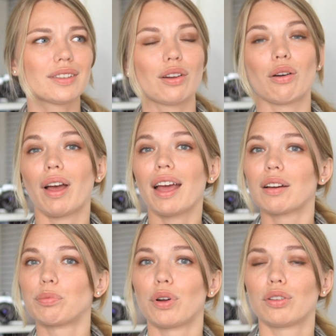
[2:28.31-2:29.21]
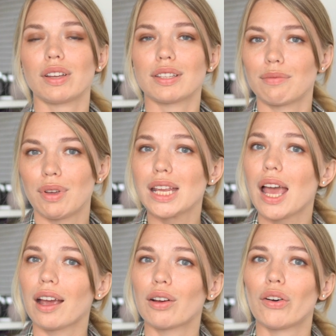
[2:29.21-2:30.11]
you know, eco products, and
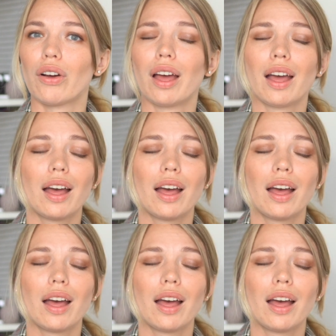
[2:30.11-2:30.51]
many eco